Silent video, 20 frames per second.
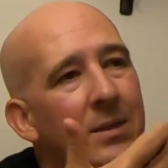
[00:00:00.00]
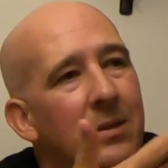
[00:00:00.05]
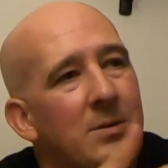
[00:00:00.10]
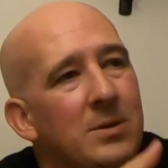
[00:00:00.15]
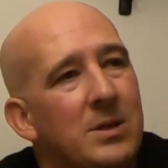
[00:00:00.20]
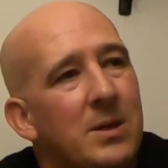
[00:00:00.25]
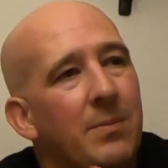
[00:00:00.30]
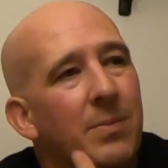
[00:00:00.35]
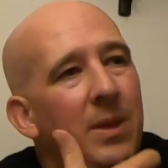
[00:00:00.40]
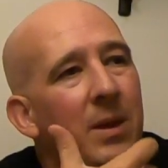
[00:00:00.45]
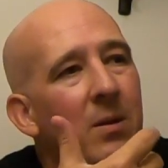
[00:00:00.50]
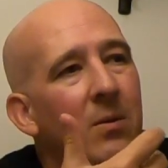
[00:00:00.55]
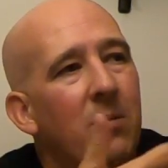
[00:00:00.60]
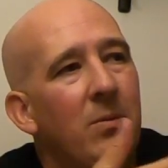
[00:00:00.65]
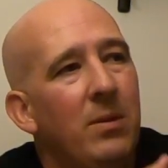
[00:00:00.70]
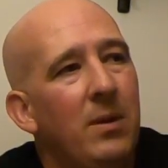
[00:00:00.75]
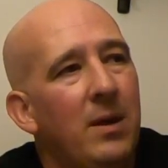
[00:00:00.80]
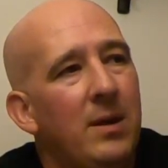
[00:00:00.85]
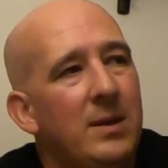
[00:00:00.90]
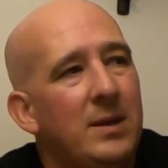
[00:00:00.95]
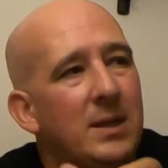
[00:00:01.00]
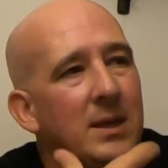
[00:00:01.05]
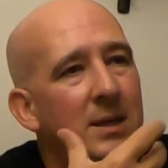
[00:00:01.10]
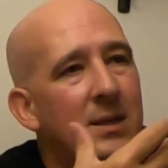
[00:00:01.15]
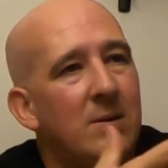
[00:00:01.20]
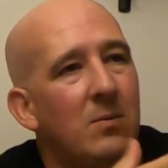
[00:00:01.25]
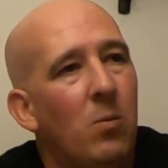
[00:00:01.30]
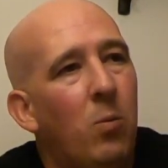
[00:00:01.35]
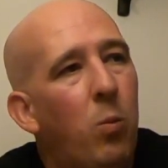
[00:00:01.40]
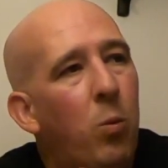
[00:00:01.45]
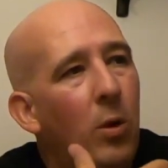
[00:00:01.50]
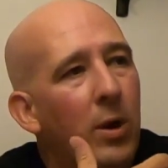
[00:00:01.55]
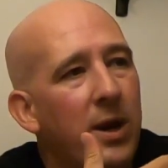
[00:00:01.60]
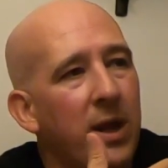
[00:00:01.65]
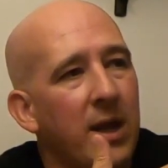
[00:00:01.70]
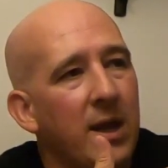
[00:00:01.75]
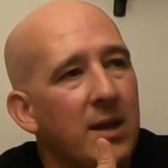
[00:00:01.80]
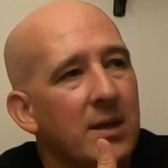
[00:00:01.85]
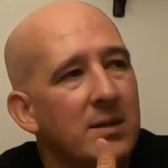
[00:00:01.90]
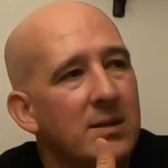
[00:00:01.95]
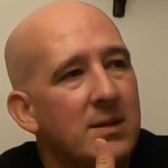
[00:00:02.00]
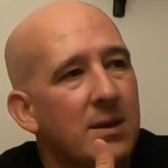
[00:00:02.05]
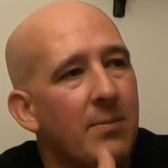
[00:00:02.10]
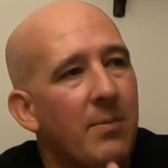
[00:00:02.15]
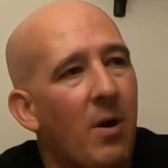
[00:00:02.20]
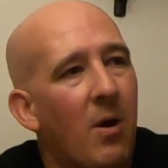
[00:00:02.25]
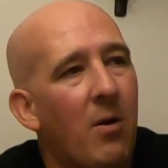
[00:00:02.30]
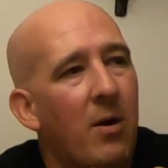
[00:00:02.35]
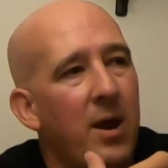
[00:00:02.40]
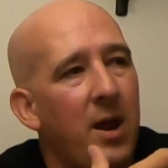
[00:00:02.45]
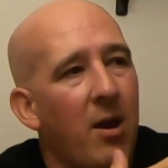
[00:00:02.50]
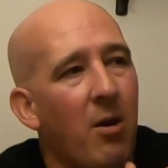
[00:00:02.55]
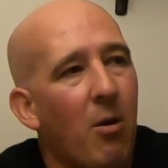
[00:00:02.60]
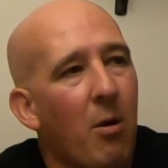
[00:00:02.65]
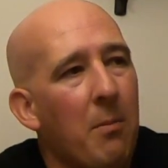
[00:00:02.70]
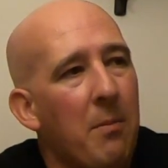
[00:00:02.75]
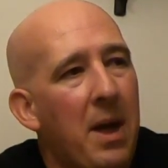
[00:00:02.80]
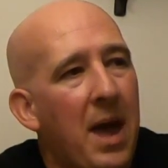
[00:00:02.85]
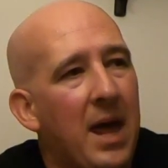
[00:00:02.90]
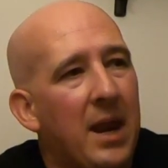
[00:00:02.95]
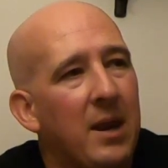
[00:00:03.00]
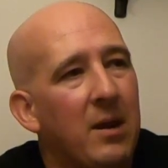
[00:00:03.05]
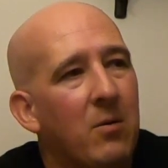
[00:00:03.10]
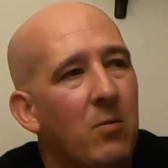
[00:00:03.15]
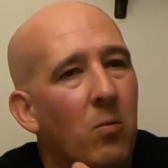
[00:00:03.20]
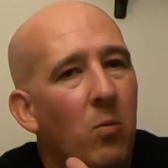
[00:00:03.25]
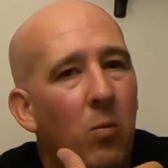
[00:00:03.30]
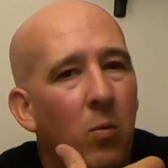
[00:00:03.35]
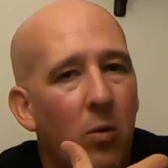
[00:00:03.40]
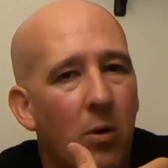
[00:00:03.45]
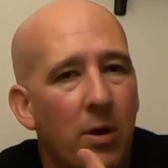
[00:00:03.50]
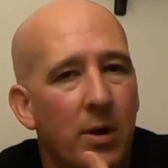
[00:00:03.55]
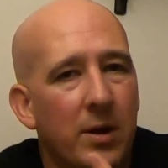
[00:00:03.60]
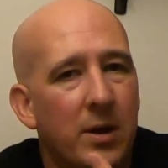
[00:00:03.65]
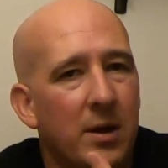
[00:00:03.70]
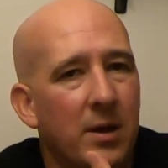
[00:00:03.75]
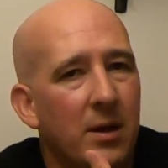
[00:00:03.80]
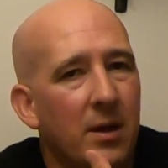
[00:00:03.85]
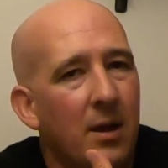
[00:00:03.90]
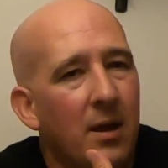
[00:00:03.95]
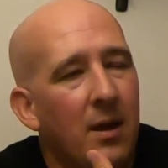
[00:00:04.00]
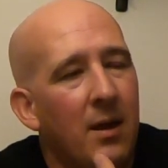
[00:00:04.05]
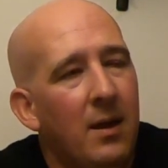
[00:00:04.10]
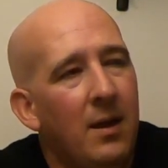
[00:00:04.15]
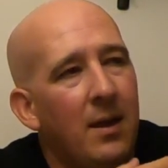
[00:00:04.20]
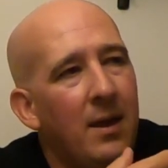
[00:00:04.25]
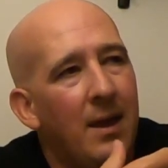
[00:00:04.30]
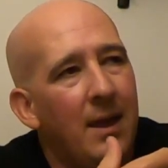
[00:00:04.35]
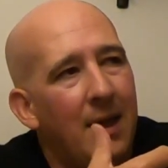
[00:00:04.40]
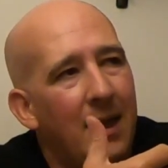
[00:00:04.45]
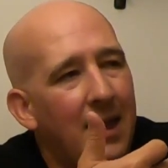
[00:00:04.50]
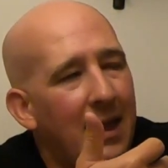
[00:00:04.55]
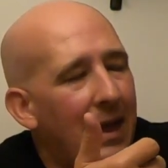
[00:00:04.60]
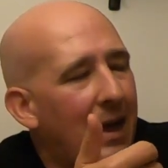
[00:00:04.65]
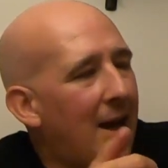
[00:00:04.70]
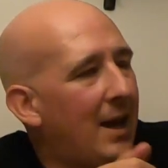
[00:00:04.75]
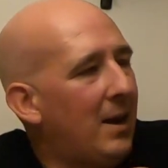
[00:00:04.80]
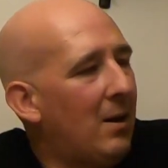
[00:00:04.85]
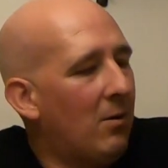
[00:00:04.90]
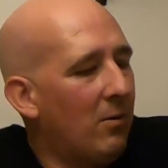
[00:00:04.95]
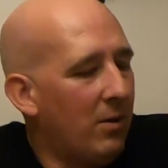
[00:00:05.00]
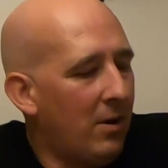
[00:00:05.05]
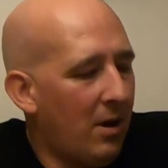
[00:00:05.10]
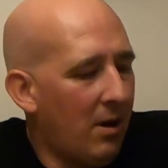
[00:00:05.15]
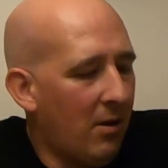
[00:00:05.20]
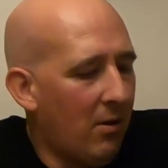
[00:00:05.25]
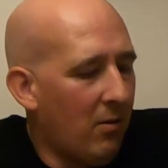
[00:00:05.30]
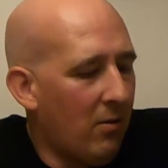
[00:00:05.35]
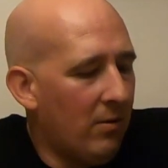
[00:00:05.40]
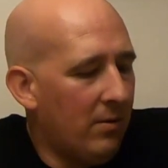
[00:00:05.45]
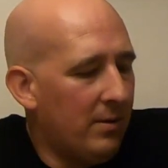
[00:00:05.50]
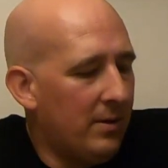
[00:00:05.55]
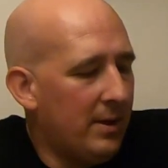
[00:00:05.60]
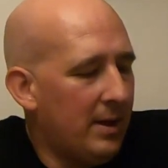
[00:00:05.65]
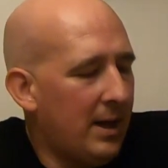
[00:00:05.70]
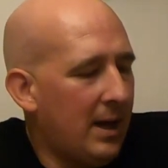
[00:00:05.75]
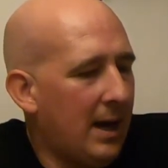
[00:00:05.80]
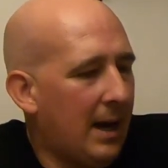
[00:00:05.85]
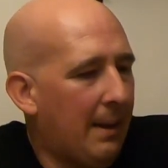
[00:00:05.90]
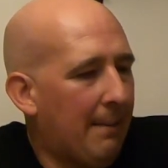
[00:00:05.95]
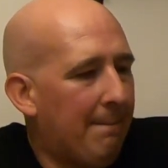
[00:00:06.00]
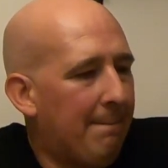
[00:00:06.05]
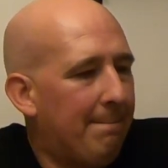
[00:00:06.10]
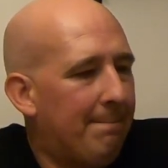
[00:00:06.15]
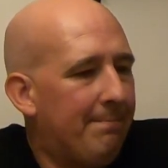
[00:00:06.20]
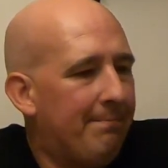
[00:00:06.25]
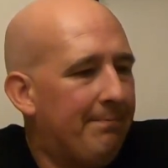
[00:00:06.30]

there's something woody, some aromatic wood. I don't know. Uh, I